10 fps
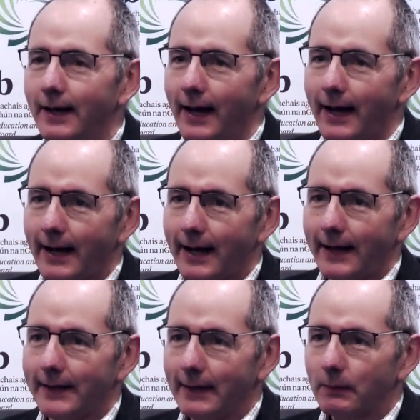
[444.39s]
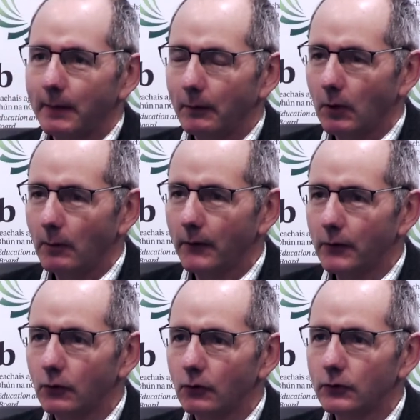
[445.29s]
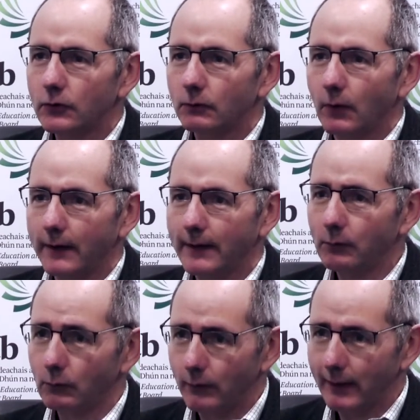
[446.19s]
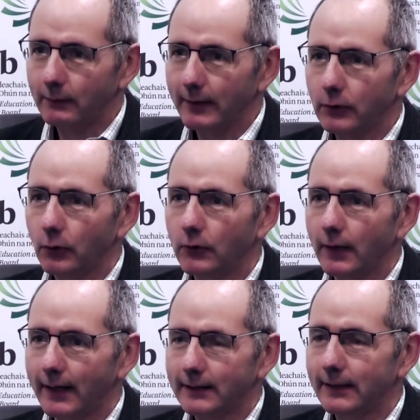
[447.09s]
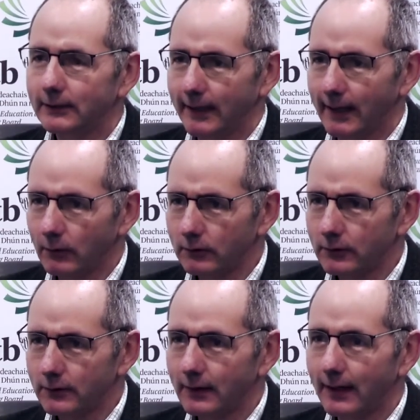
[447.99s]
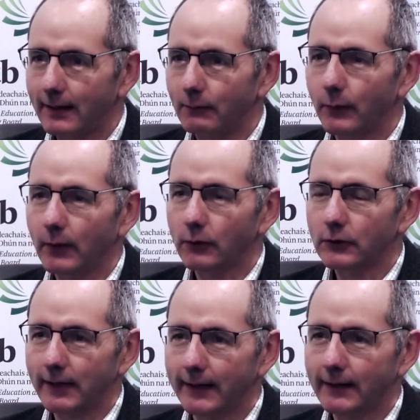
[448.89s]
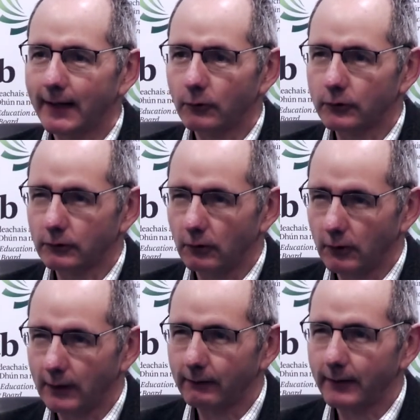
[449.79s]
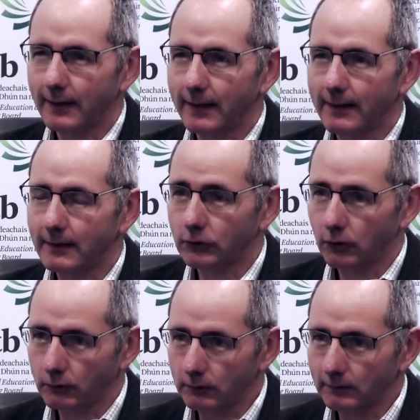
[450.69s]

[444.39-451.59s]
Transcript: And then when people come on the course, I think we're really, really good at teaching adults. We understand that adults learn differently than children.